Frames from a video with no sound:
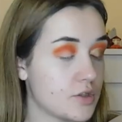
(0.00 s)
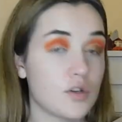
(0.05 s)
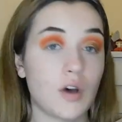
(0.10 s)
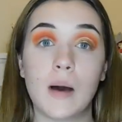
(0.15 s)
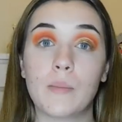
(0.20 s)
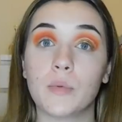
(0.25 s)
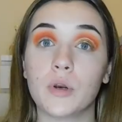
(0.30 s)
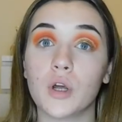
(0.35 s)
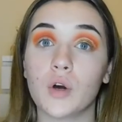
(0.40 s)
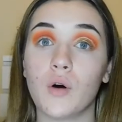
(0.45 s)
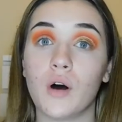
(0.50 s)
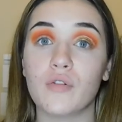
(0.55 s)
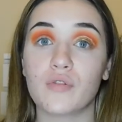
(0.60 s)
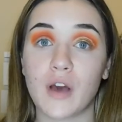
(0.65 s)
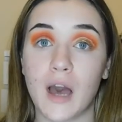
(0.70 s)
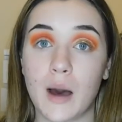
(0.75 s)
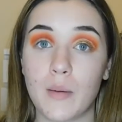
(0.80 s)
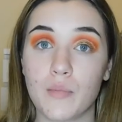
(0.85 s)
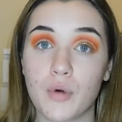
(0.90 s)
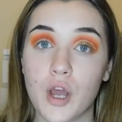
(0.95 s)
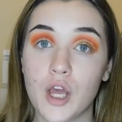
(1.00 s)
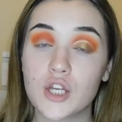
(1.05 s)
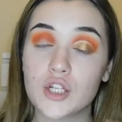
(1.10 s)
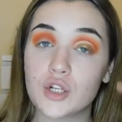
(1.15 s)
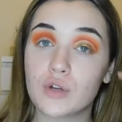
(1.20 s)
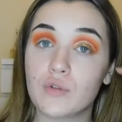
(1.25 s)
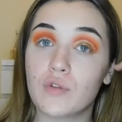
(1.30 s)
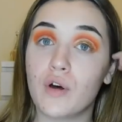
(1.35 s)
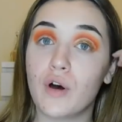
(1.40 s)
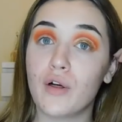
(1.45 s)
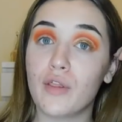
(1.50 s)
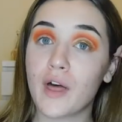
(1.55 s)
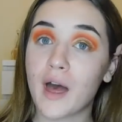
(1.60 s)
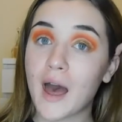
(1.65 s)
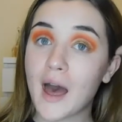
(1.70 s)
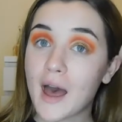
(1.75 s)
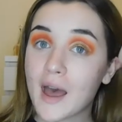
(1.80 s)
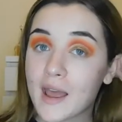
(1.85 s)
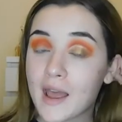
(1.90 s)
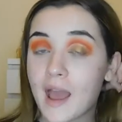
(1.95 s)
So I'm going to go off camera and do the other
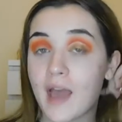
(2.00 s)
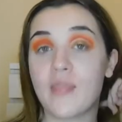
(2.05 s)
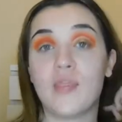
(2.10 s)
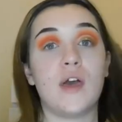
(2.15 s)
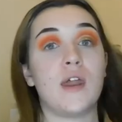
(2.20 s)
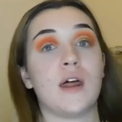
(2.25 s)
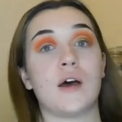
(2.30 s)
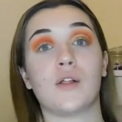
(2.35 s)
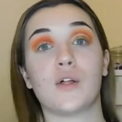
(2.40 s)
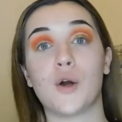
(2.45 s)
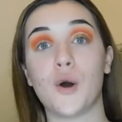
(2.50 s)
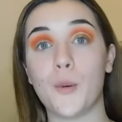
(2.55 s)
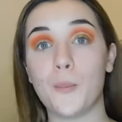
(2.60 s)
eye, and then I'll